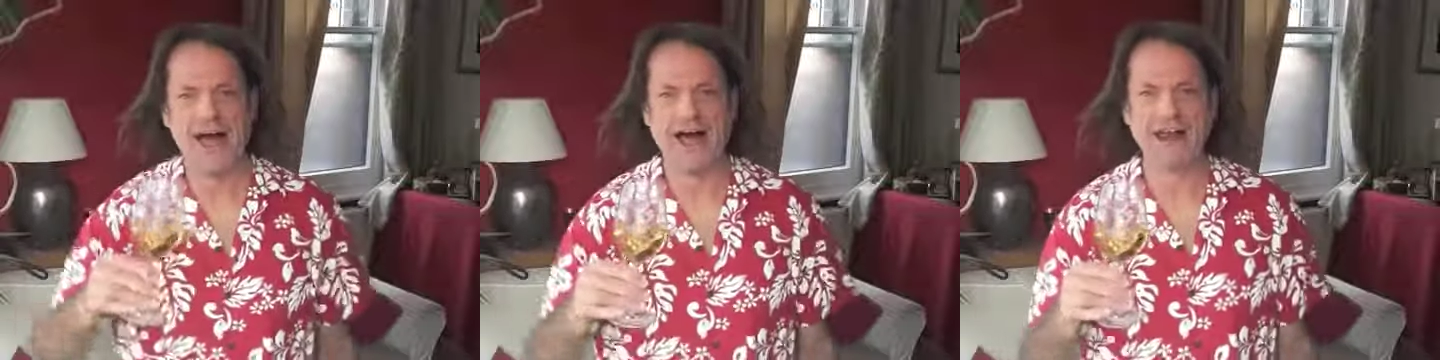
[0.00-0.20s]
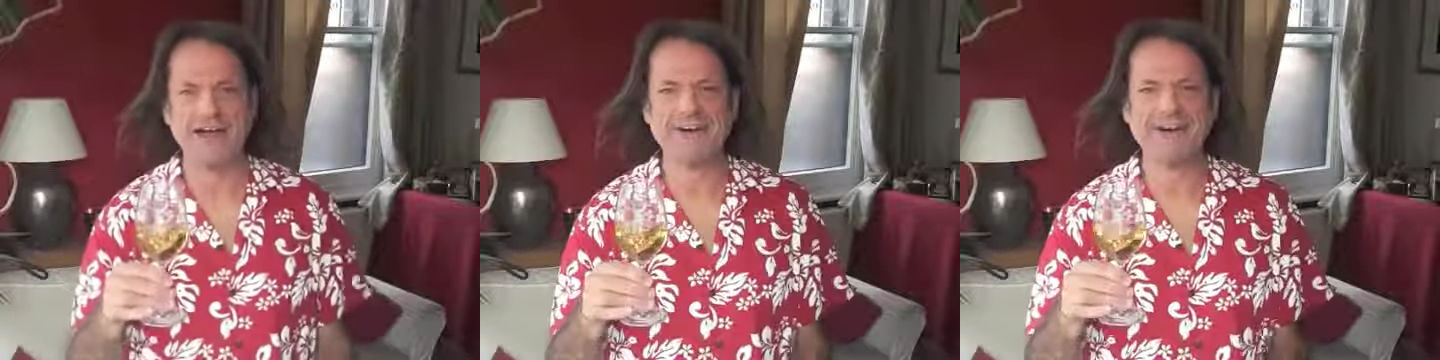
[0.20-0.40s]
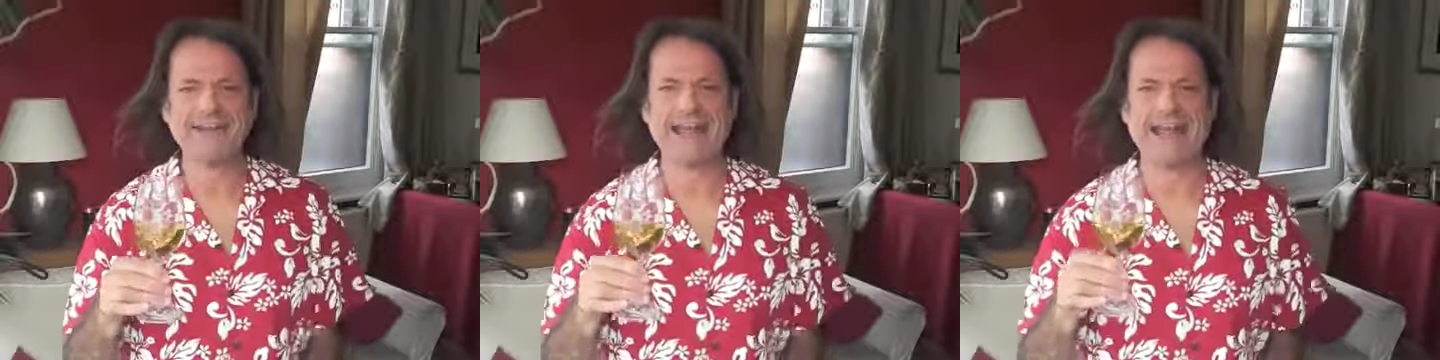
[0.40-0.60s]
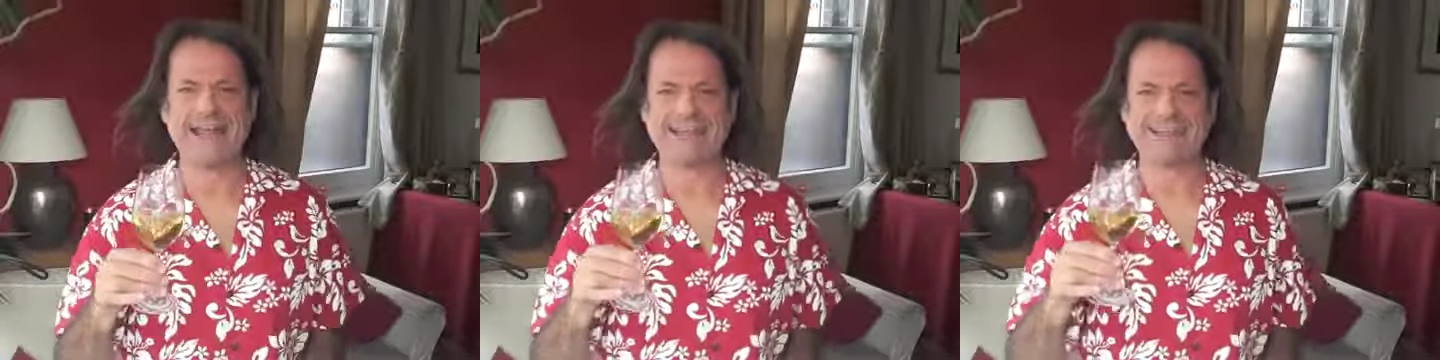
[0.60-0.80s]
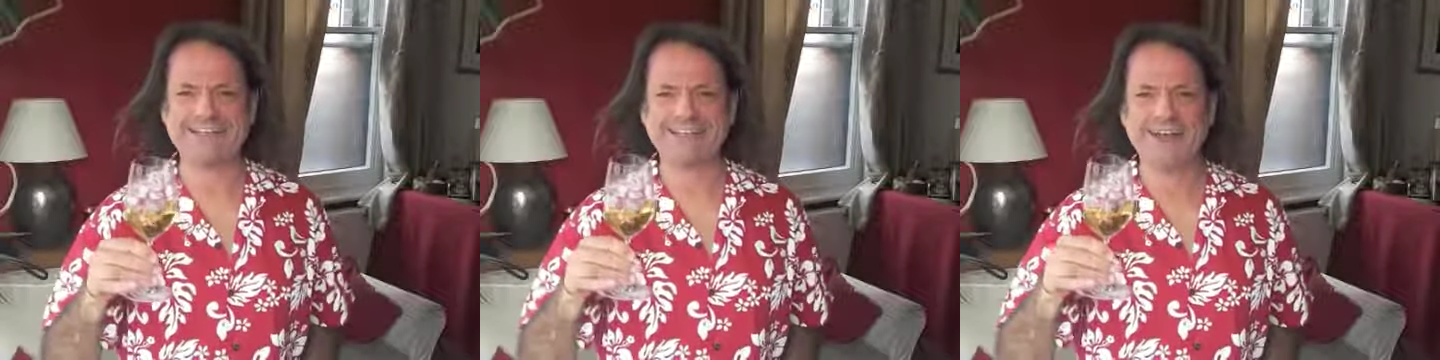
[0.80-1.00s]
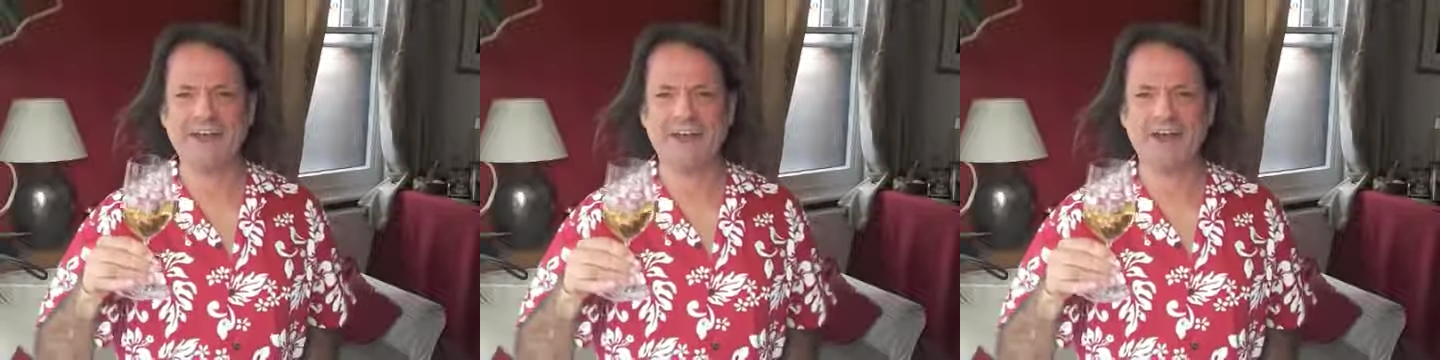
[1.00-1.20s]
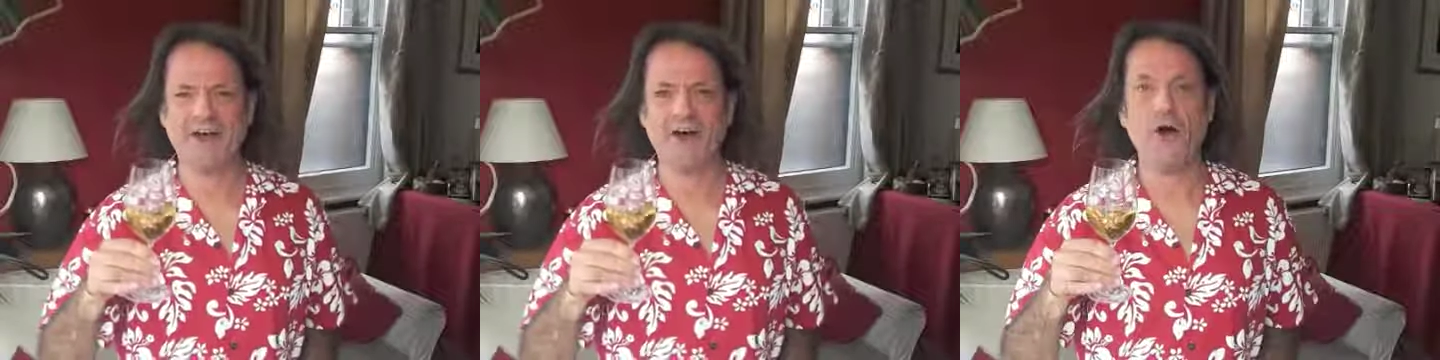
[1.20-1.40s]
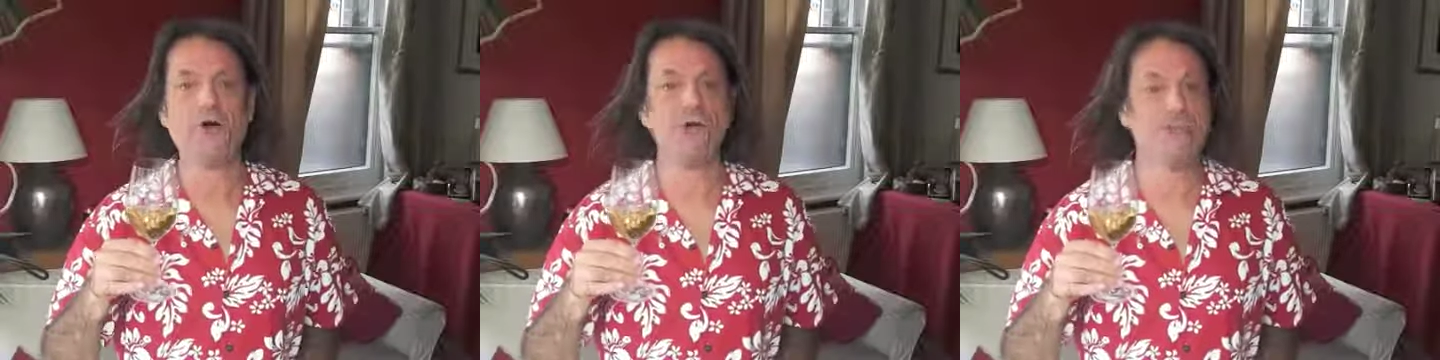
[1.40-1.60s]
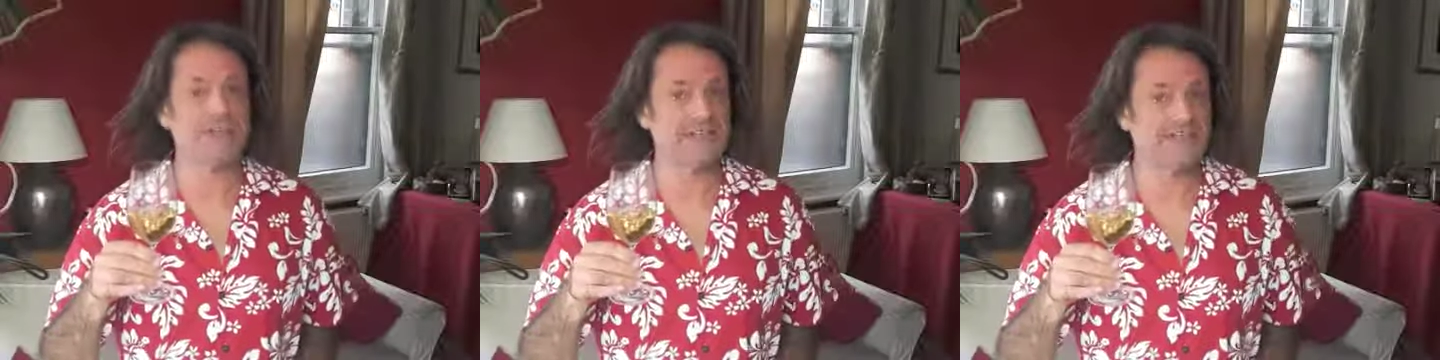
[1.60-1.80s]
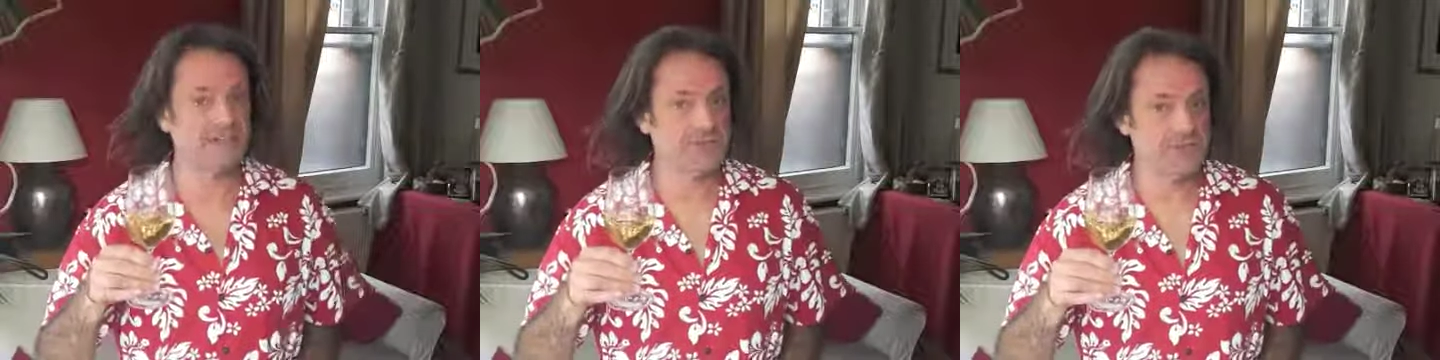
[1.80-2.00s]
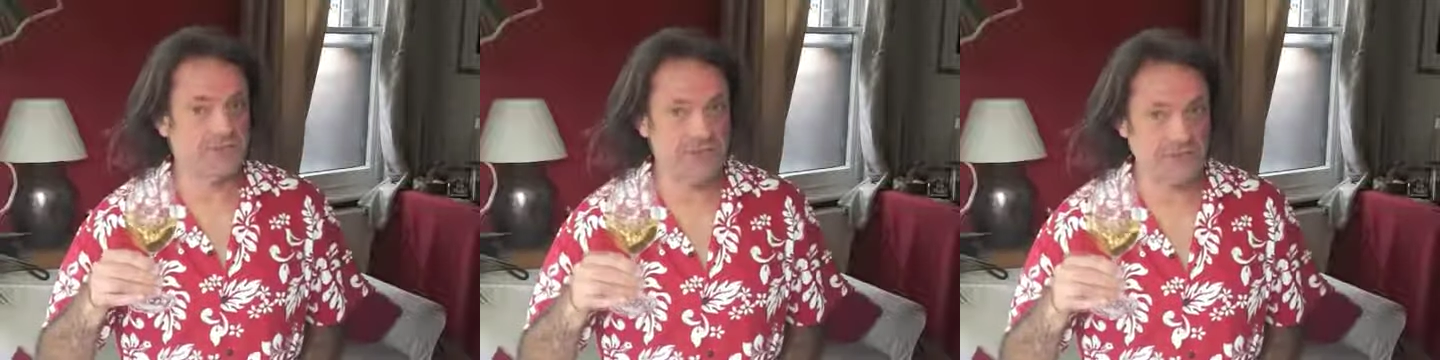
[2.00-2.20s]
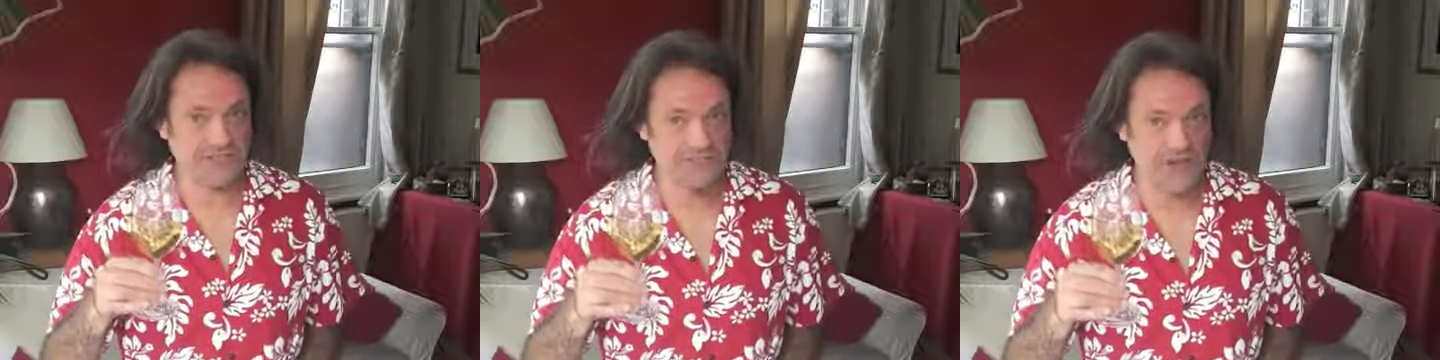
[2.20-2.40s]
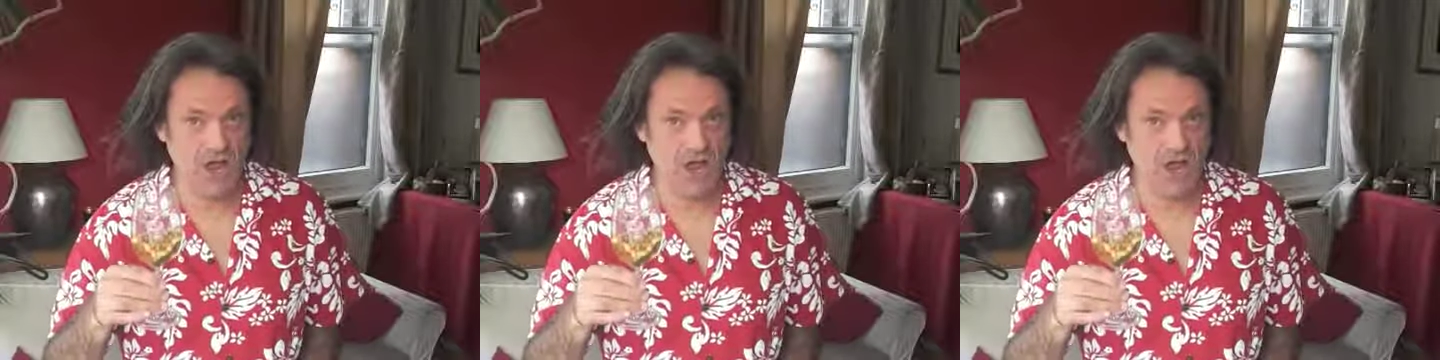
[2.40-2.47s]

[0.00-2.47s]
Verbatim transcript: Hello again, or if this is your first